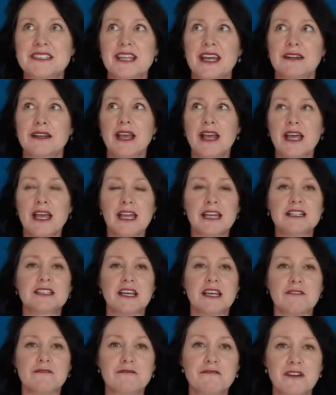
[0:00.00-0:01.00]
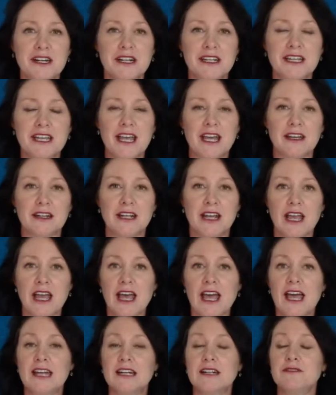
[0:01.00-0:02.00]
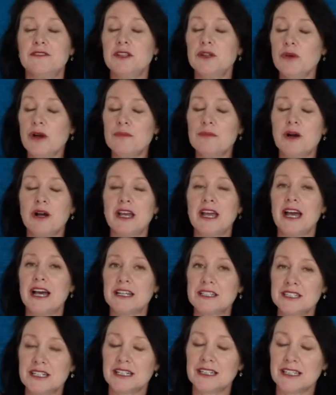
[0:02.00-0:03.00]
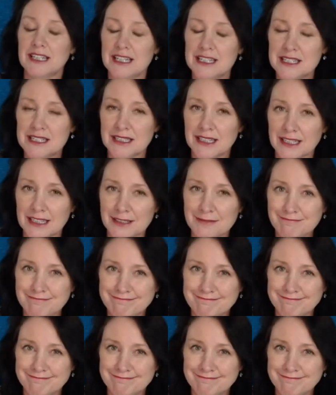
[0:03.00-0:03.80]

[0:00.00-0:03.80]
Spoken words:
that fun account. And if you are my Auntie Leslie,